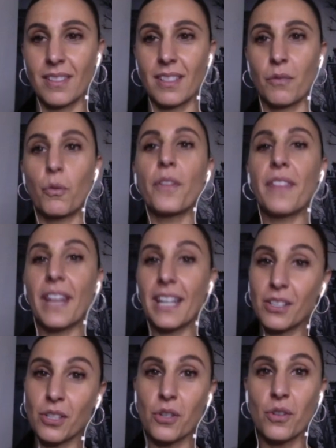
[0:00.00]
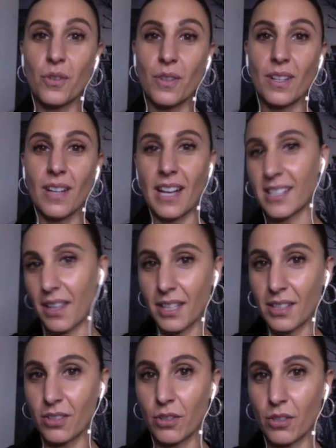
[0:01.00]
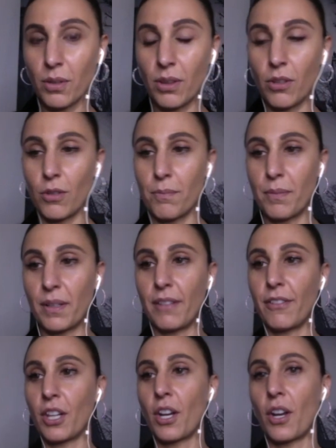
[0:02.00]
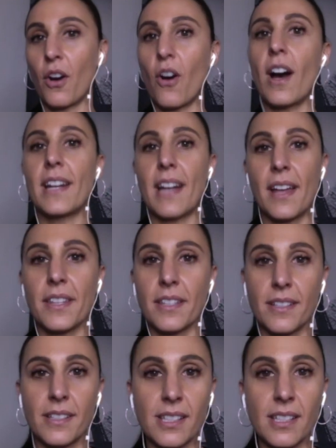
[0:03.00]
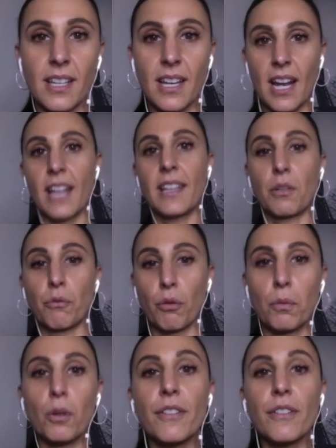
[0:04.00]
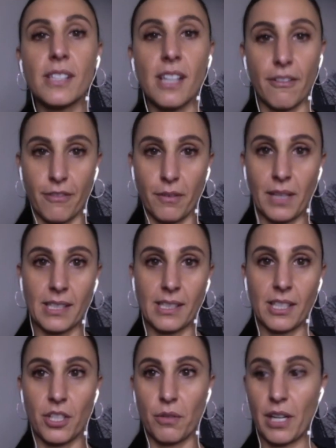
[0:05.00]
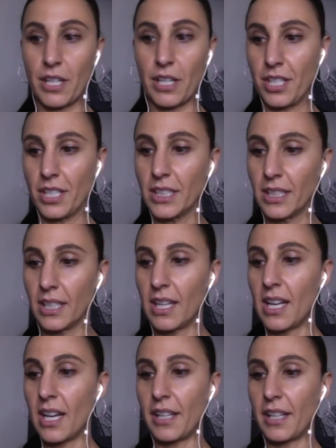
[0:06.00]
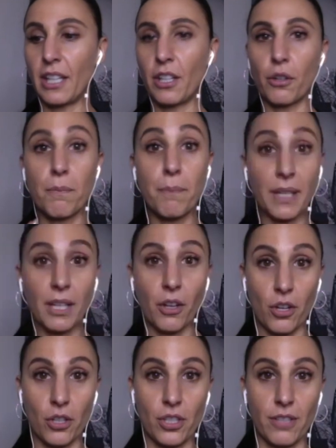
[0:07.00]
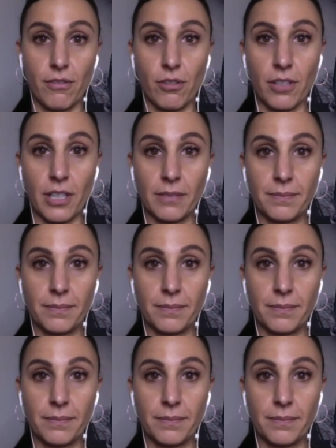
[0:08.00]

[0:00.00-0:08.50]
What they do has nothing to do with you, but if you can guide others and then remove yourself from that situation, I think you're a better coach for it.